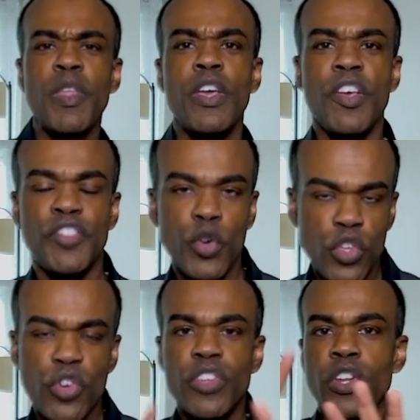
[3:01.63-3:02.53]
So
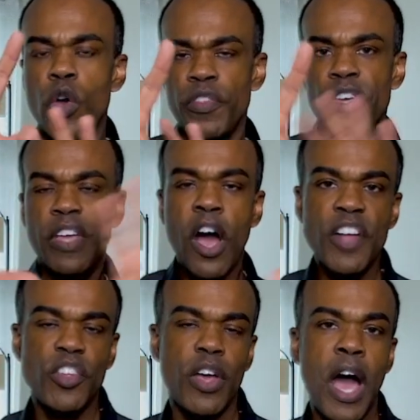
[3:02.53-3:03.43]
the
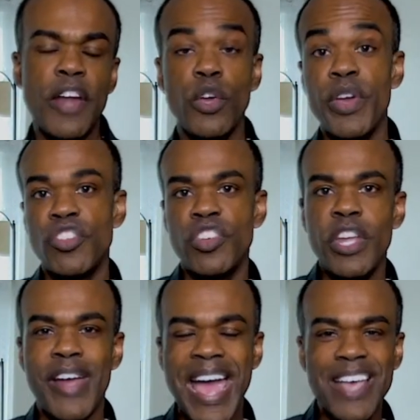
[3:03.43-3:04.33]
audio
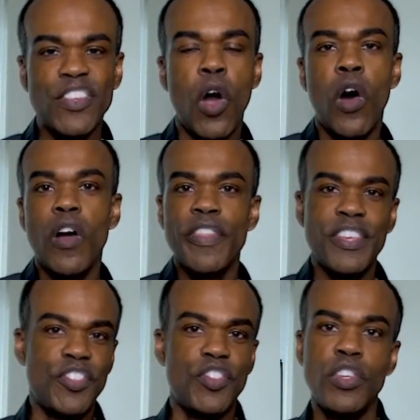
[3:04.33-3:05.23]
engineer has all this,